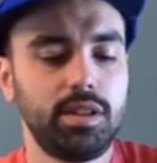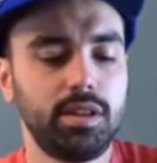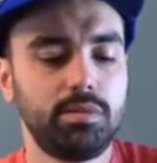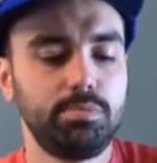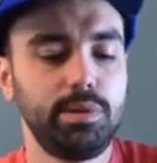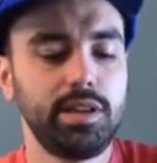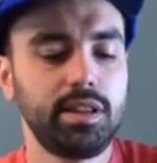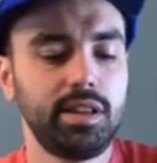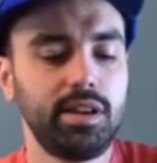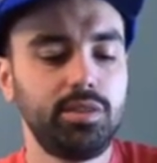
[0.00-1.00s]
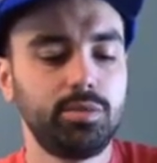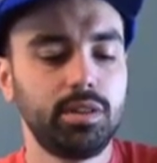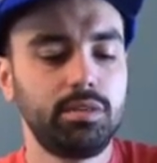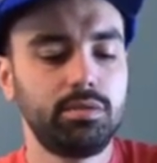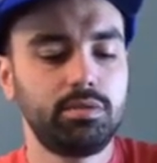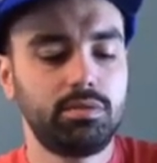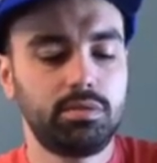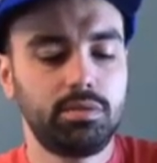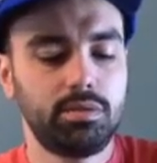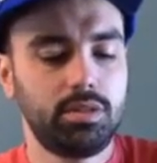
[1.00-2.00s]
know, be Clint Eastwood.
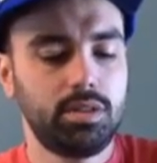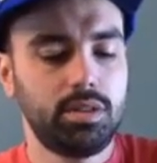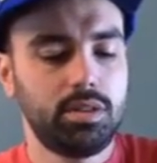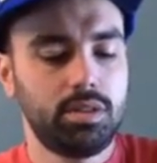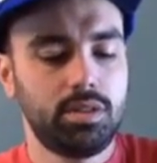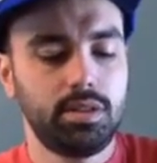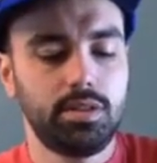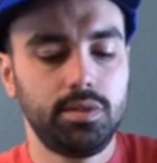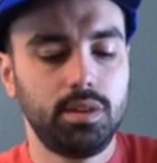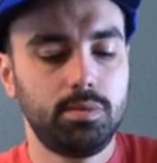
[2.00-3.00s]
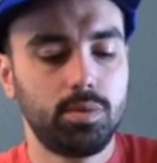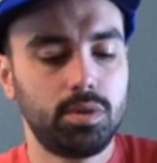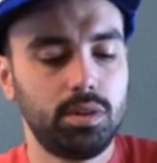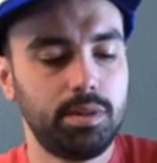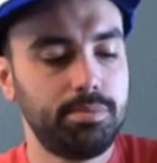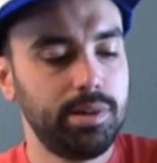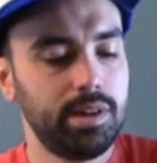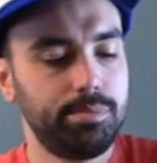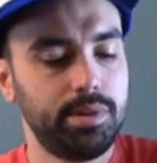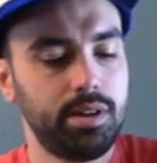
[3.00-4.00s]
A little more Olympia
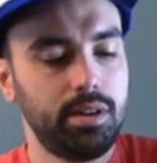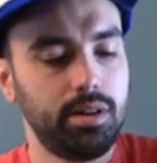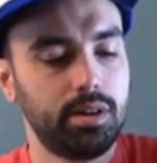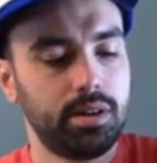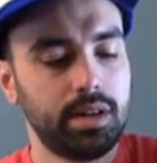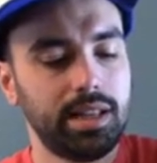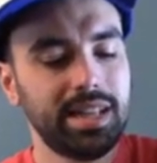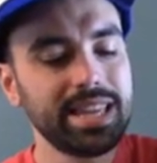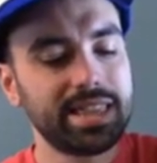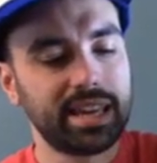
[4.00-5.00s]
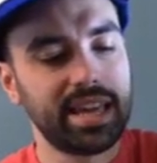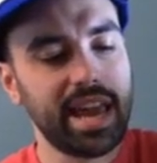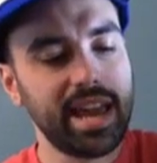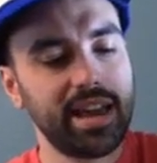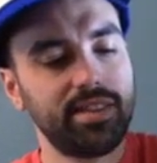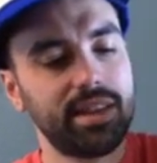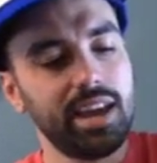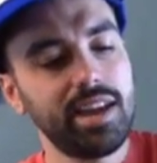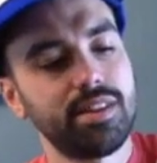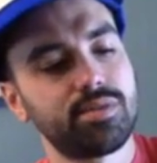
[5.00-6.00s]
up in here. I like the can. The
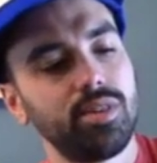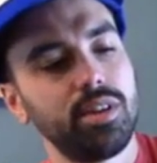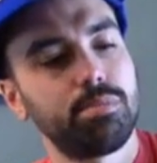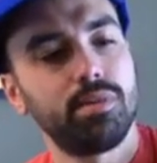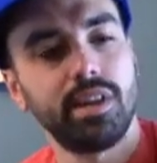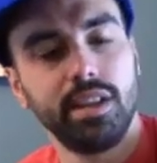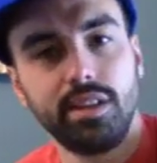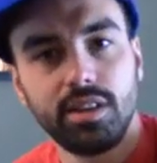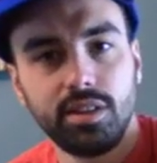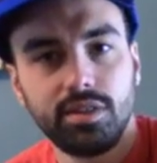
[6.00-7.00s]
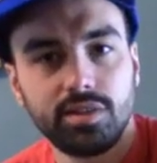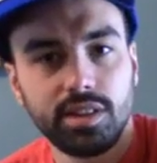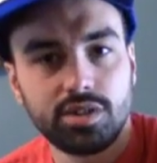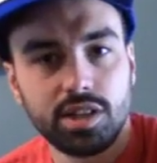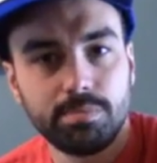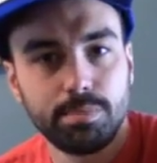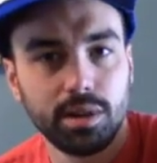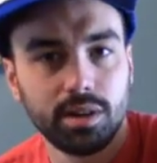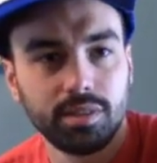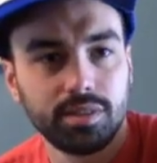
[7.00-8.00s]
can is really pretty. You know, you see cheap
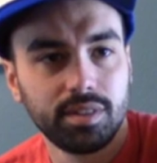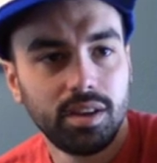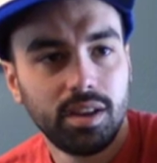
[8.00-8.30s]
beers.